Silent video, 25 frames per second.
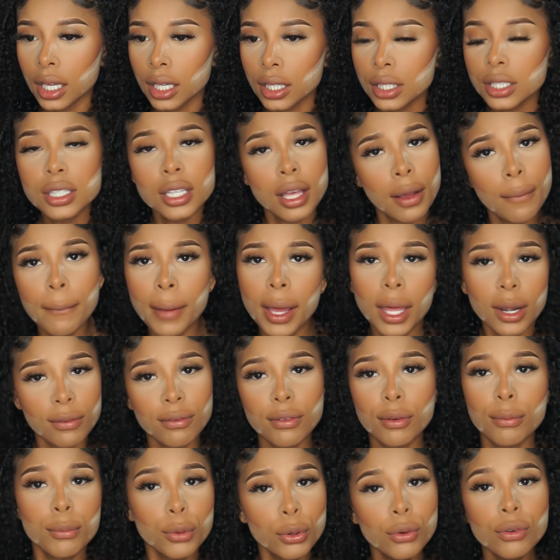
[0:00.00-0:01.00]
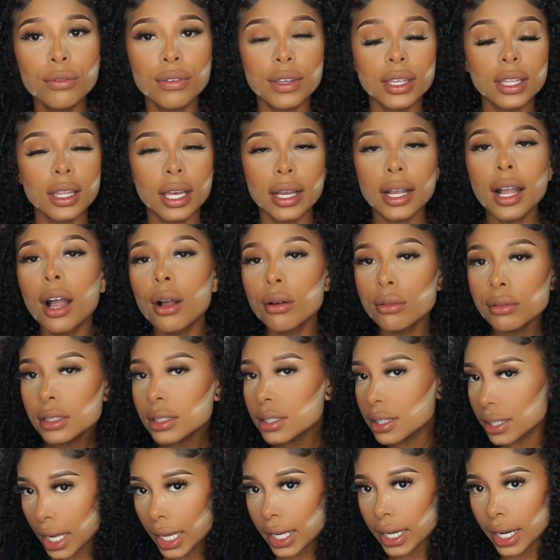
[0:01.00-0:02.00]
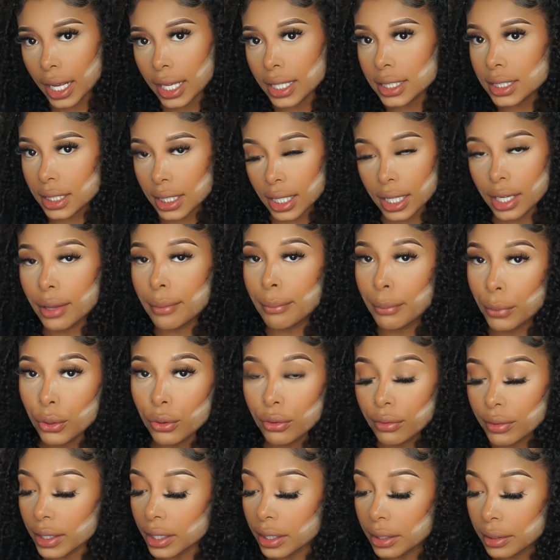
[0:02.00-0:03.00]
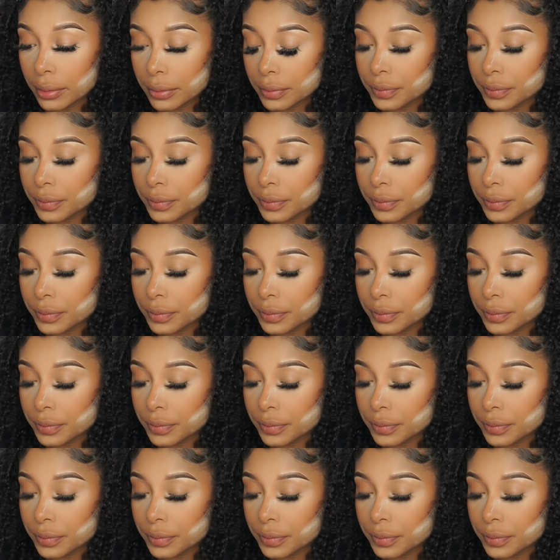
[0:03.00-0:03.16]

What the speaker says: something out of a movie. Like, I was dead ass in a movie.